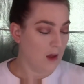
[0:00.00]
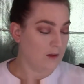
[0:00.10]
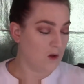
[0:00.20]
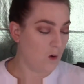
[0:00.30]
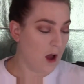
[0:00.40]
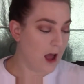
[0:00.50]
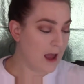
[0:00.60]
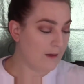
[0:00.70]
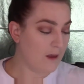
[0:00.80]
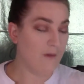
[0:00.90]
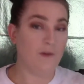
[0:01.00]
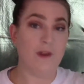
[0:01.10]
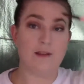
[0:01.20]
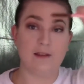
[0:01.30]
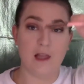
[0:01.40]
So I love
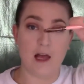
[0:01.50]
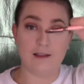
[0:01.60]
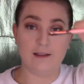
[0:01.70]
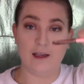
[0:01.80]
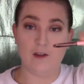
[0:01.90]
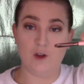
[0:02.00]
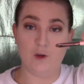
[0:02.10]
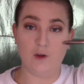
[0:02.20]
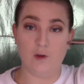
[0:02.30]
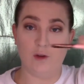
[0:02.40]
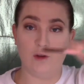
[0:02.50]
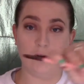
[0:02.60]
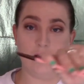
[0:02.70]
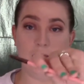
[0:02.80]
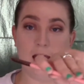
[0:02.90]
this Luxie
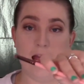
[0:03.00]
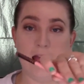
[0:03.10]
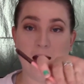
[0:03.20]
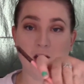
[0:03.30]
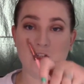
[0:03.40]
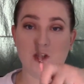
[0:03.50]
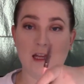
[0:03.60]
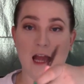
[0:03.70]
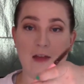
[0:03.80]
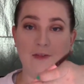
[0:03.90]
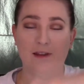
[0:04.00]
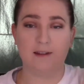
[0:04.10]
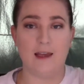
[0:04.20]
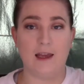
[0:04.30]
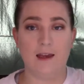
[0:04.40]
223. I actually got
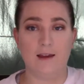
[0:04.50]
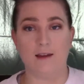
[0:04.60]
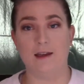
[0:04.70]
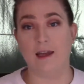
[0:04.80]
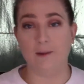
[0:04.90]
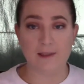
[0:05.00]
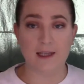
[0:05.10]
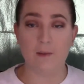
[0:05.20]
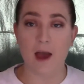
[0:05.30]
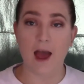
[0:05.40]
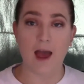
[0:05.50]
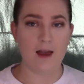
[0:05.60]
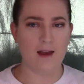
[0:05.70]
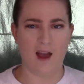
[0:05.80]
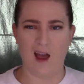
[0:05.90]
this in an Ipsy
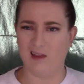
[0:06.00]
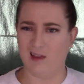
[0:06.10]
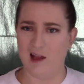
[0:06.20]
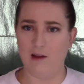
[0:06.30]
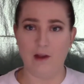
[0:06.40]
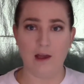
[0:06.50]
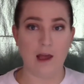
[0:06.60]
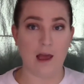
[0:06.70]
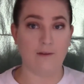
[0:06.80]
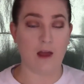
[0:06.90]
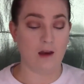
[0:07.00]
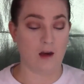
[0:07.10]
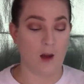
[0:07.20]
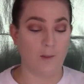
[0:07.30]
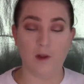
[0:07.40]
bag. I love it. I've gotten
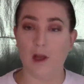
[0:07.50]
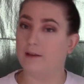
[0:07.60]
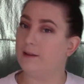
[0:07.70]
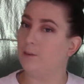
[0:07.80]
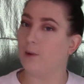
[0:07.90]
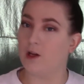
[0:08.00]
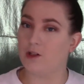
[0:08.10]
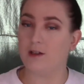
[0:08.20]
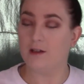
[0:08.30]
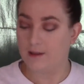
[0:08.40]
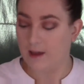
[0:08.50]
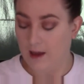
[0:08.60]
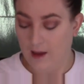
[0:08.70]
a couple Luxie brushes.